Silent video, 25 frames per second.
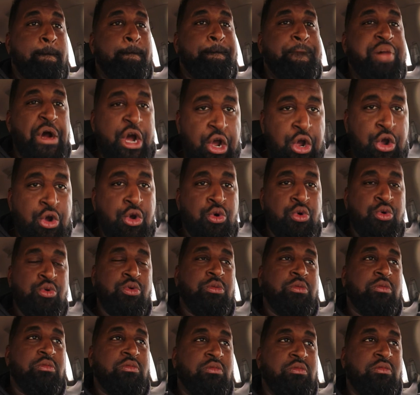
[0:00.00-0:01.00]

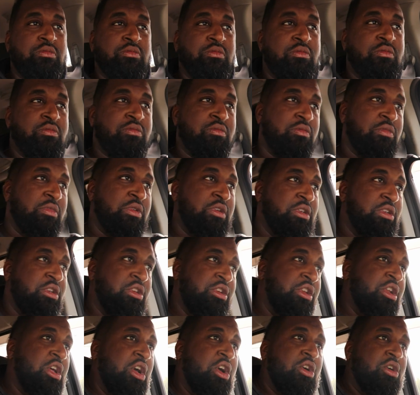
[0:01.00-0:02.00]
Boom!
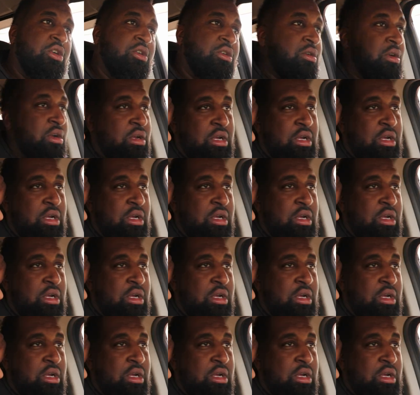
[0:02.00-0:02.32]
You know,